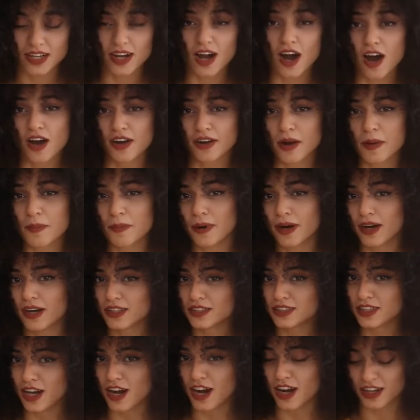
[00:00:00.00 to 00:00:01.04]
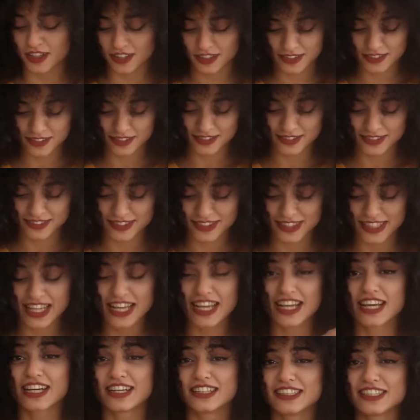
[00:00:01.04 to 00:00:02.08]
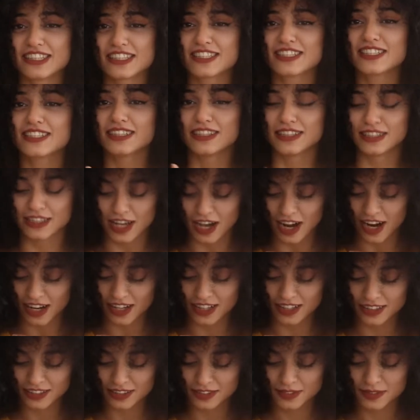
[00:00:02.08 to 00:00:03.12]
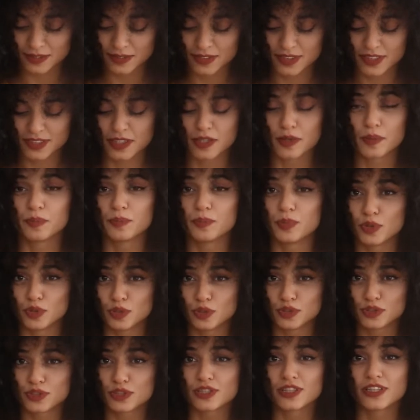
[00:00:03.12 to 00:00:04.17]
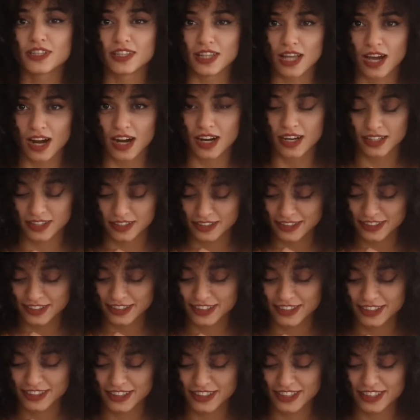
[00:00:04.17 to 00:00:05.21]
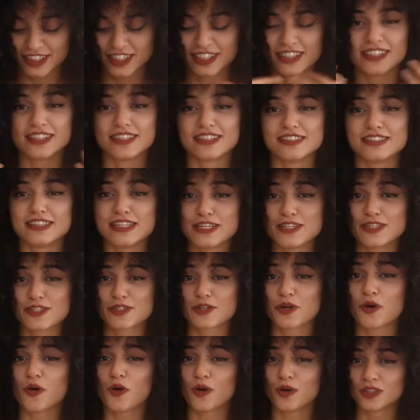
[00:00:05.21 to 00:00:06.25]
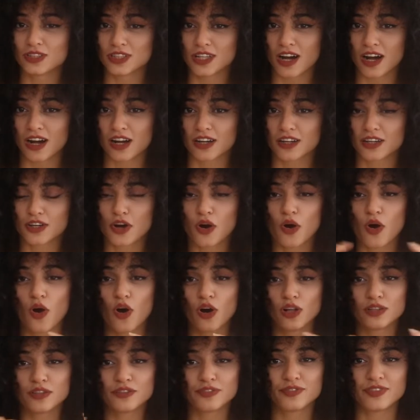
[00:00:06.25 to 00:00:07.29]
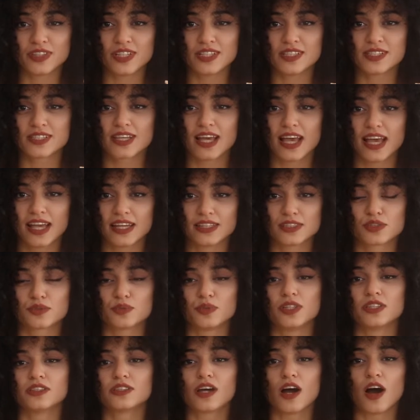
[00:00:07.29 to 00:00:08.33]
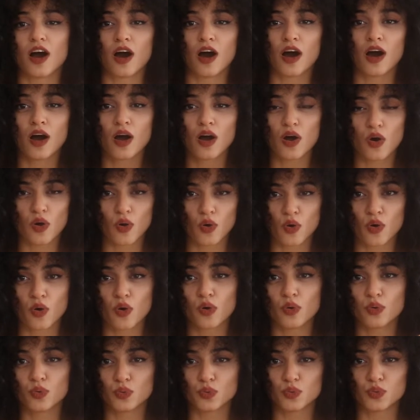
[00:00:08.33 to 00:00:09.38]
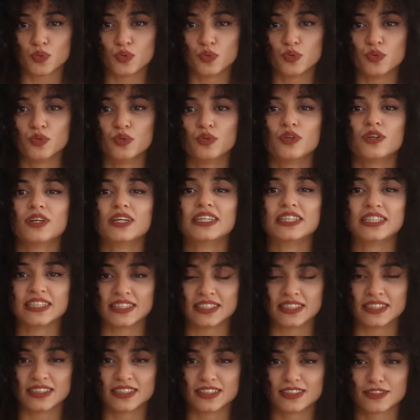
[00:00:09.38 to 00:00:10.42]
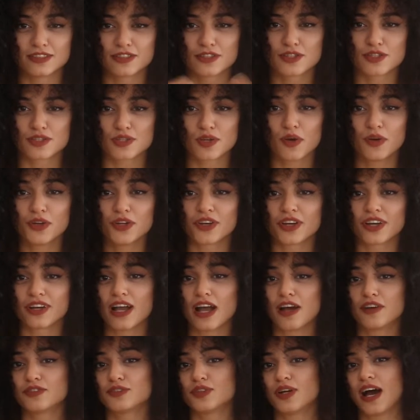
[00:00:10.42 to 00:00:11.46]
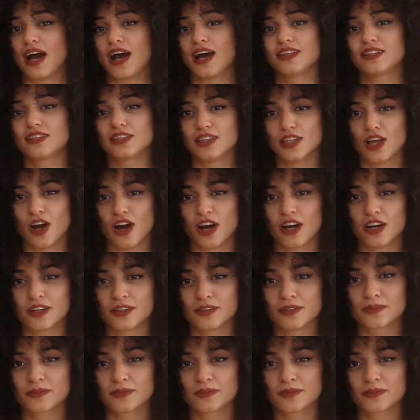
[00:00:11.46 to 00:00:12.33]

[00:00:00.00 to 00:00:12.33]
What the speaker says: Arabalar, kızlar, bulutlar, discolar. All of these ends with a, o, u, So you're gonna have to add lar.